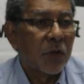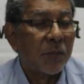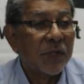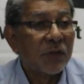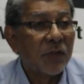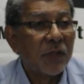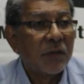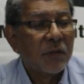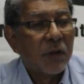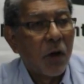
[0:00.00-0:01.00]

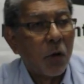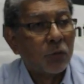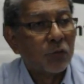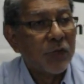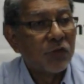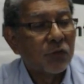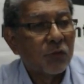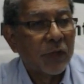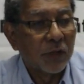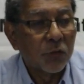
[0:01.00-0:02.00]
community outreach
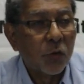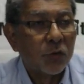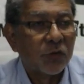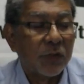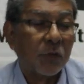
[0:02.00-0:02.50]
cricket coach.